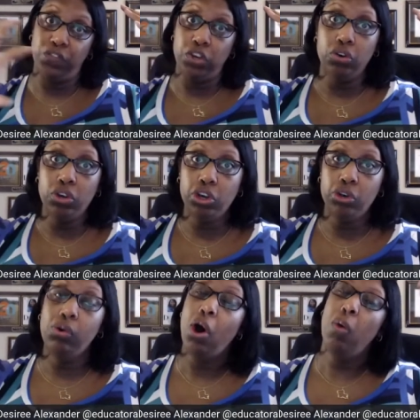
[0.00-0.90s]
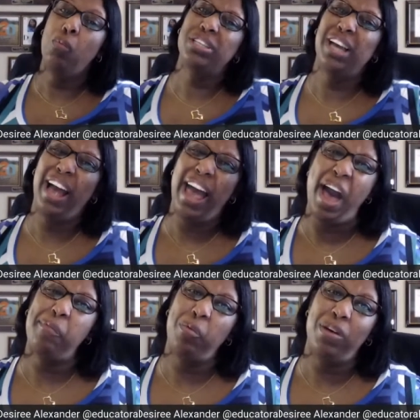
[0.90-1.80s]
fuel you, what's going to
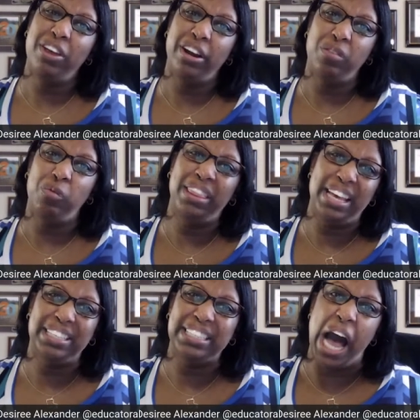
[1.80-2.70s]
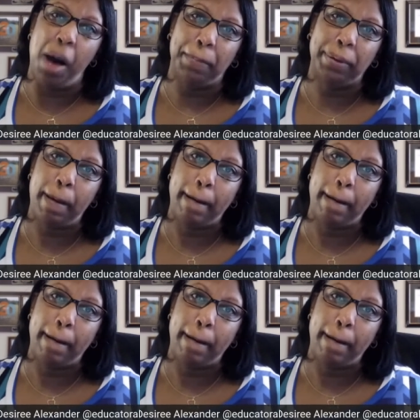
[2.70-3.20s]
happen when they stop?